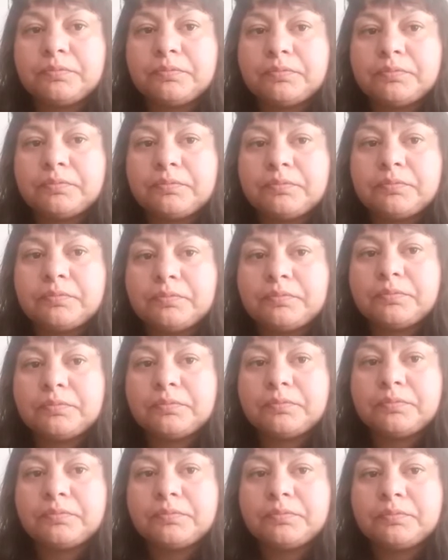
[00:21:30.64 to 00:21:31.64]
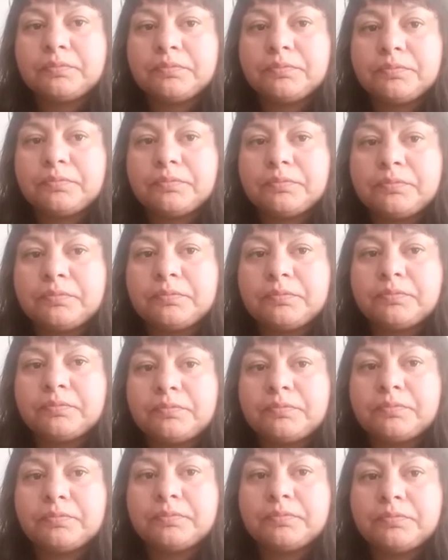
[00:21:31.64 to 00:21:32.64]

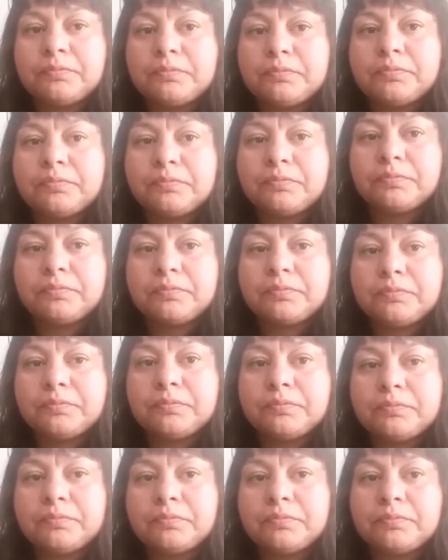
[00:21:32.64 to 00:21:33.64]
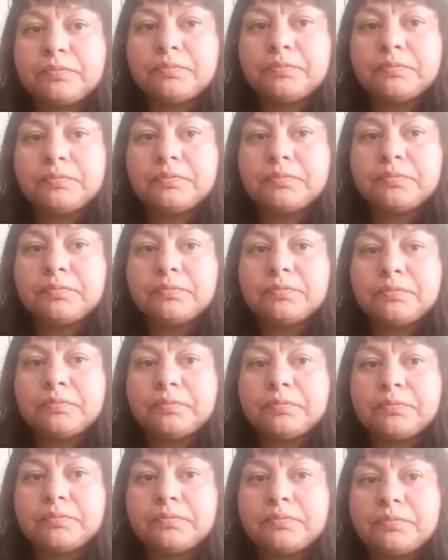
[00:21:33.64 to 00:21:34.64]

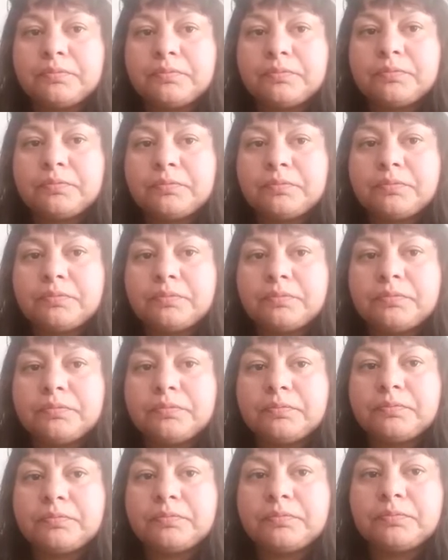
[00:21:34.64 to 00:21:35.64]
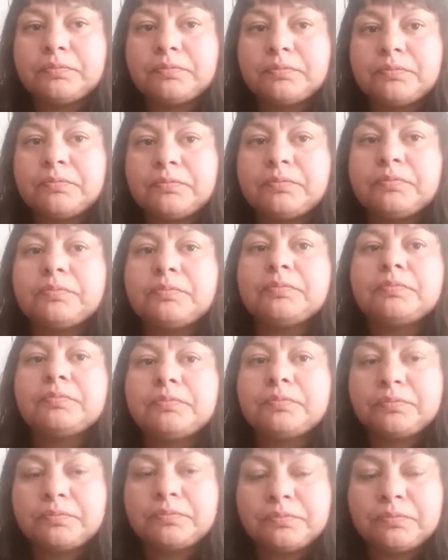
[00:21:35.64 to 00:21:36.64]

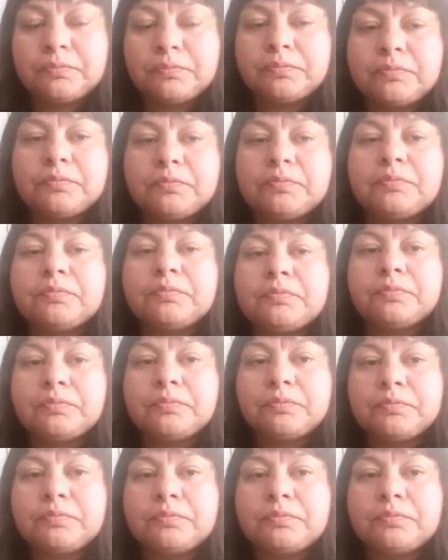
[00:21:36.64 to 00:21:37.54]
No words are spoken by the person on screen.